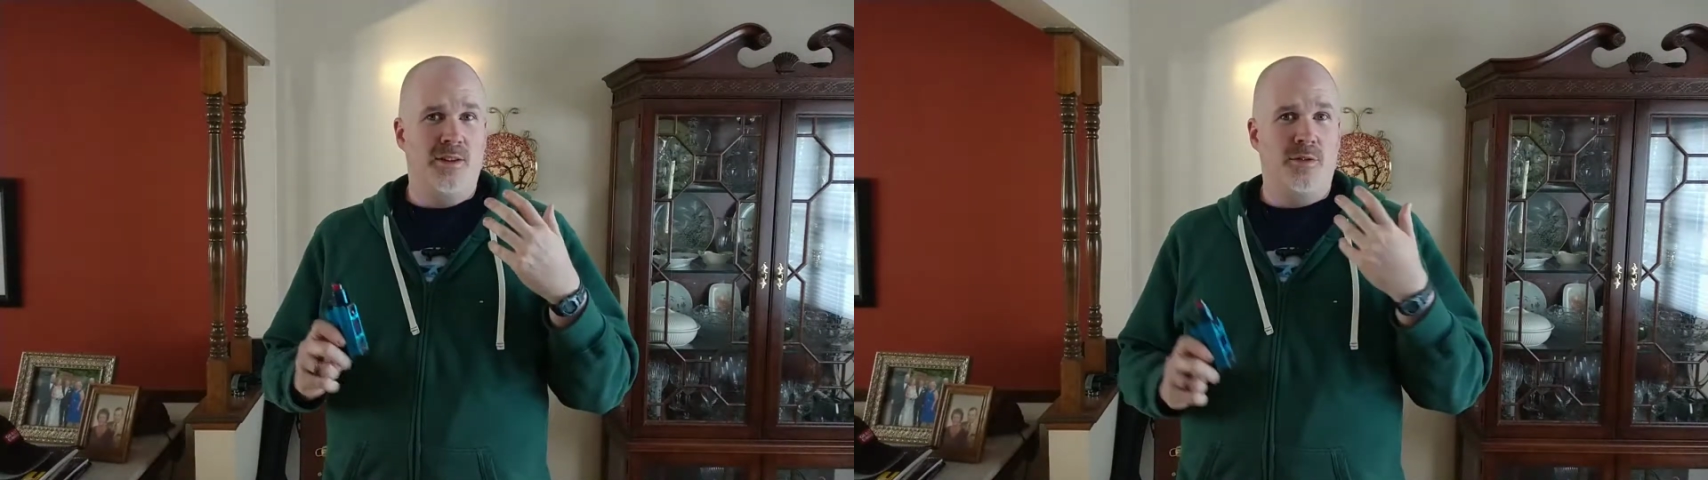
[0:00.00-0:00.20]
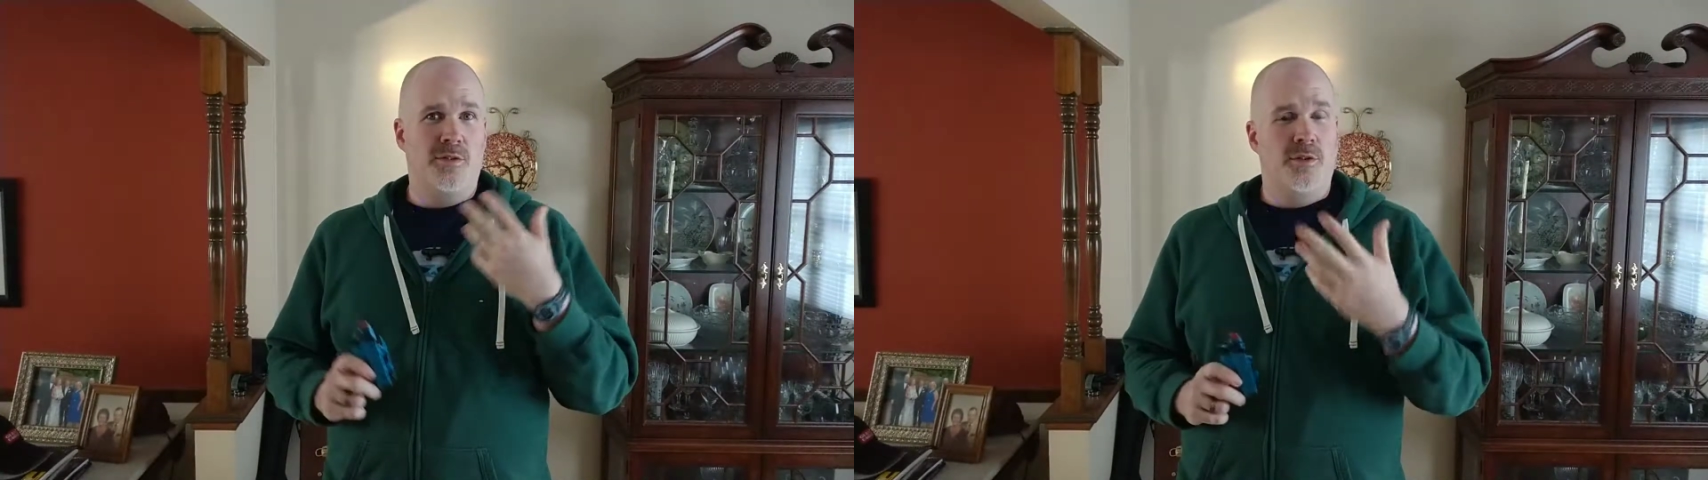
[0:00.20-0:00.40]

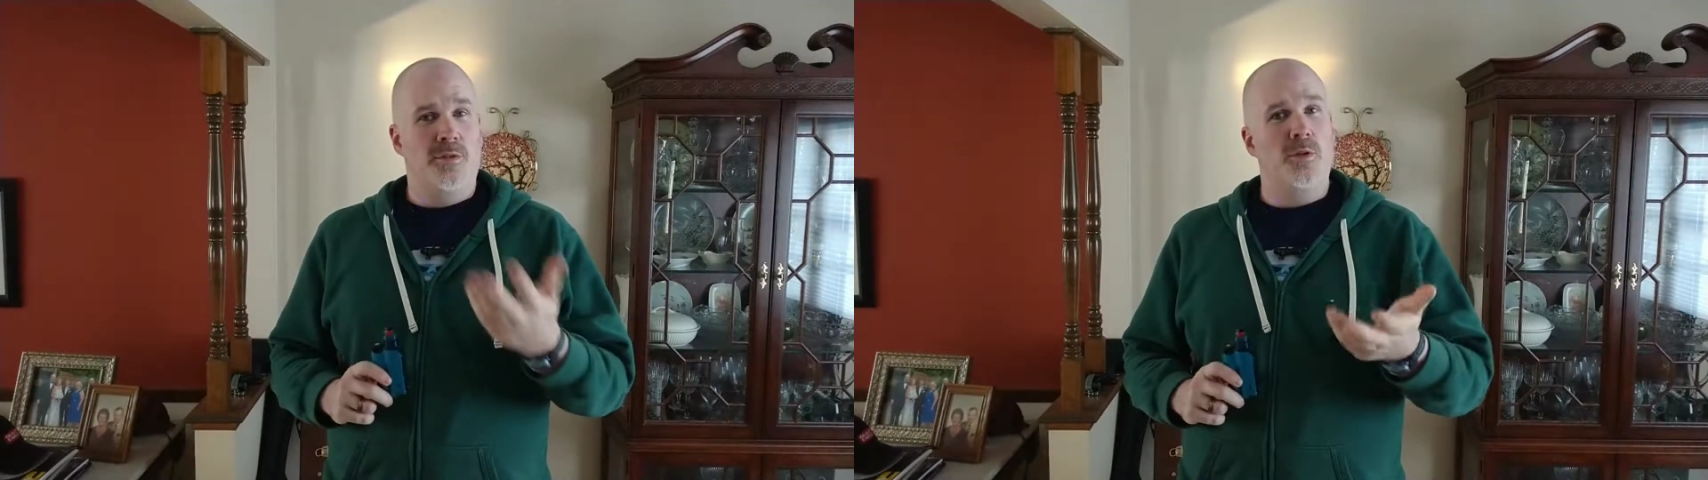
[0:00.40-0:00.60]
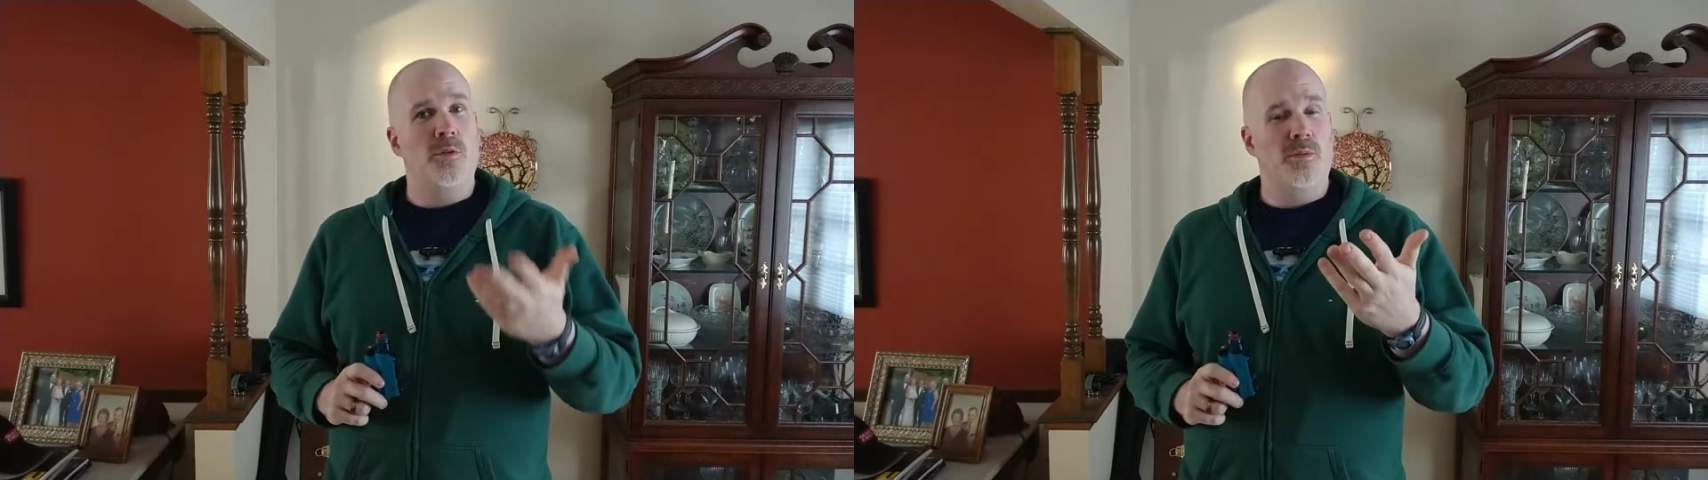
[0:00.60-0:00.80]
So
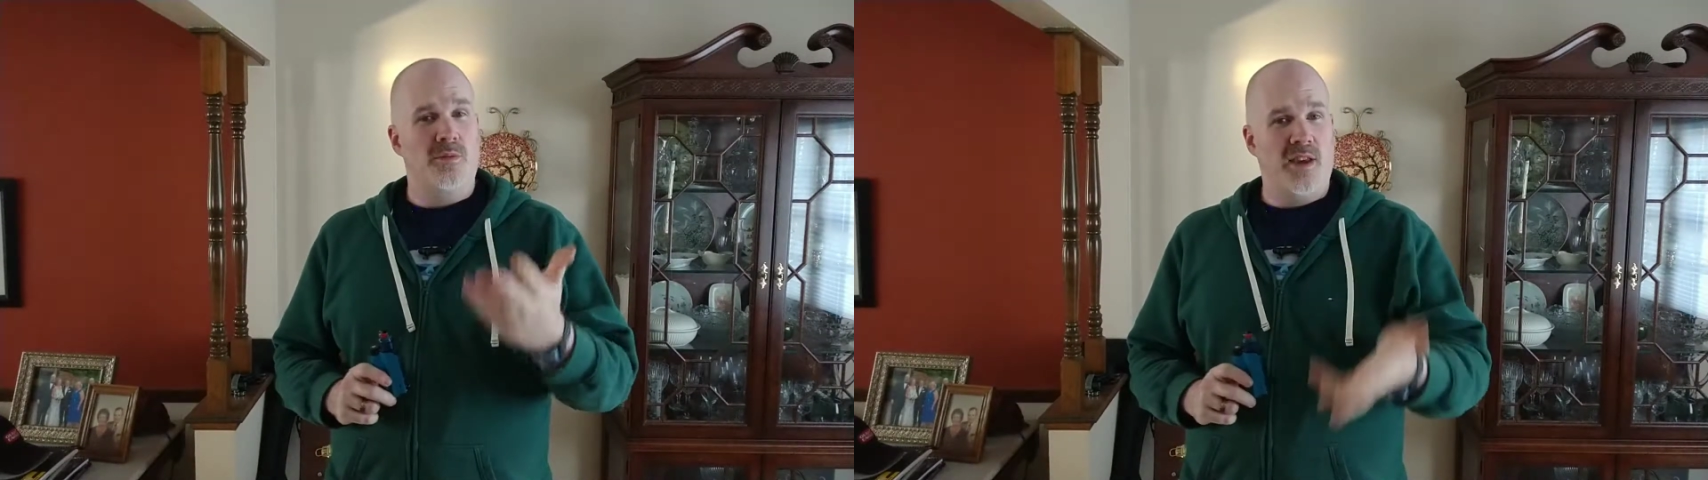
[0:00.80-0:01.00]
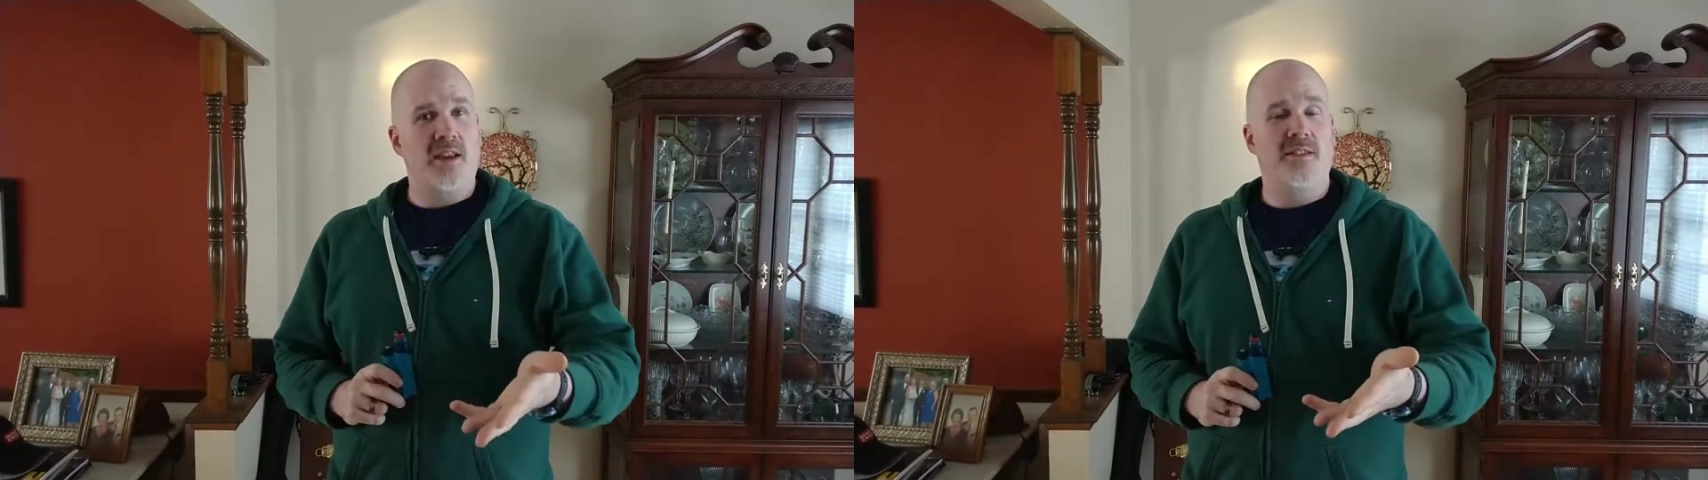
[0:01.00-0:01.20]
if you're
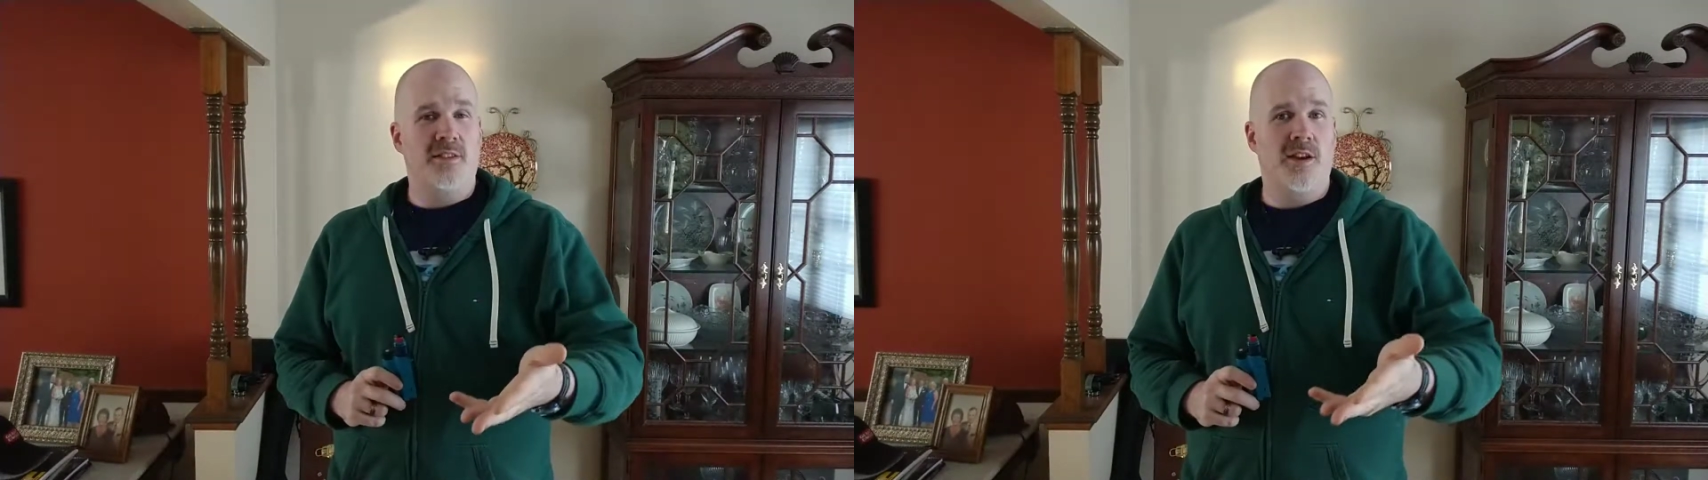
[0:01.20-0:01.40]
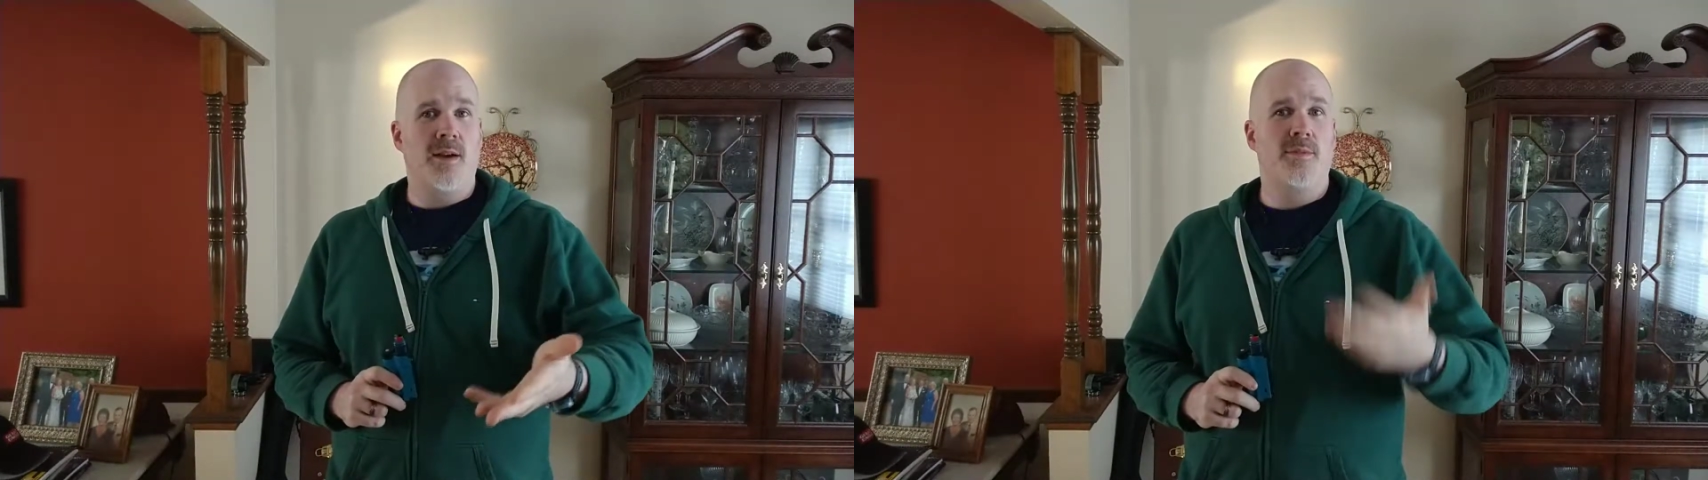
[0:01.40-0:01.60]
taking the
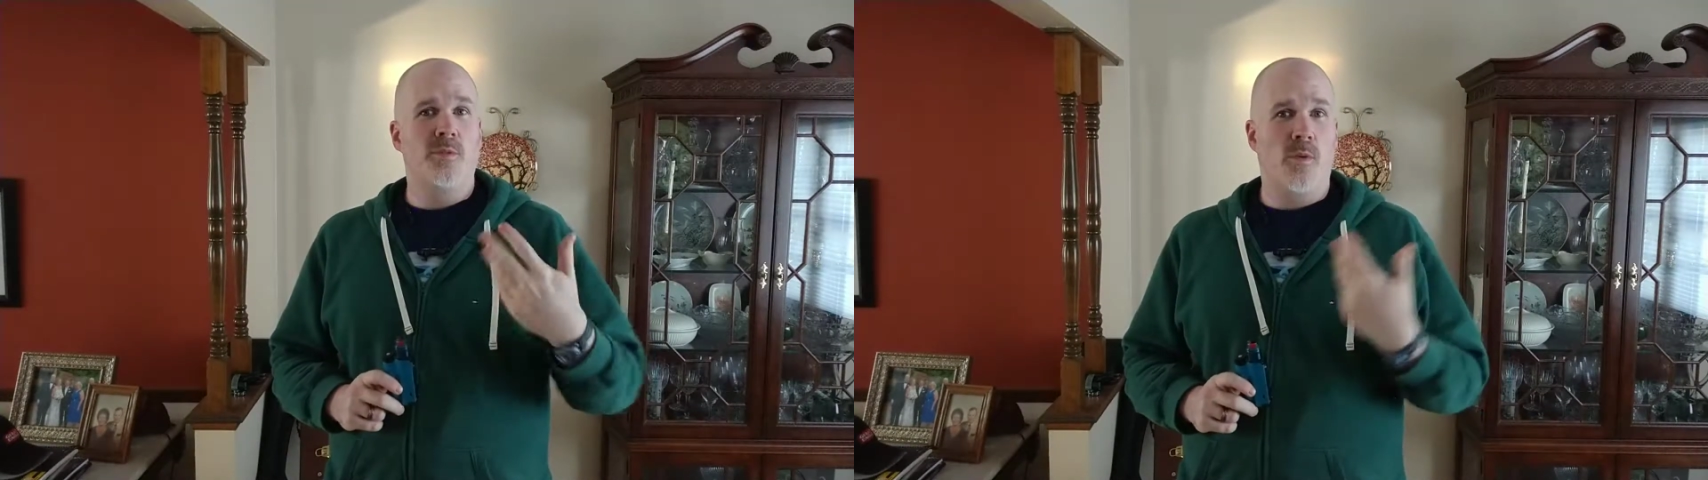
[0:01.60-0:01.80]
time to